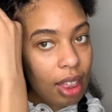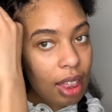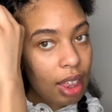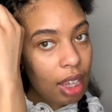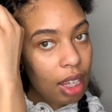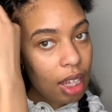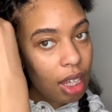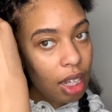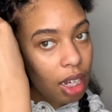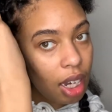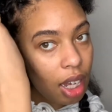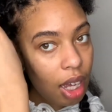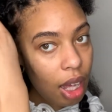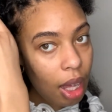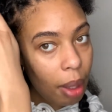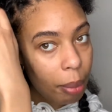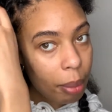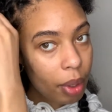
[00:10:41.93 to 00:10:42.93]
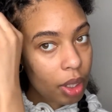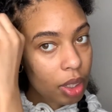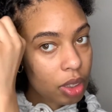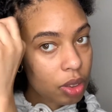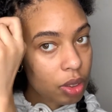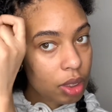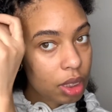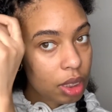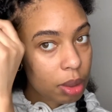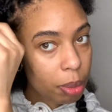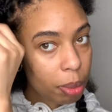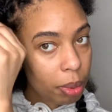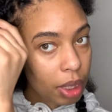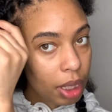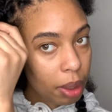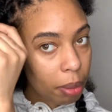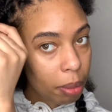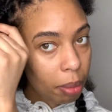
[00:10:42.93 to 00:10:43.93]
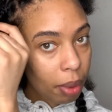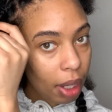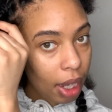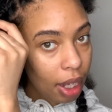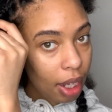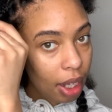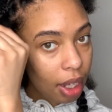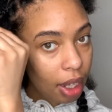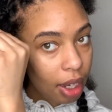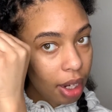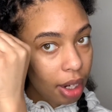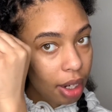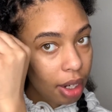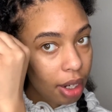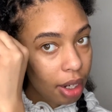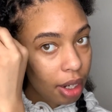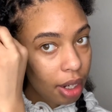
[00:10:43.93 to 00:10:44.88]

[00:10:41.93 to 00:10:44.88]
then I'm going to split my hair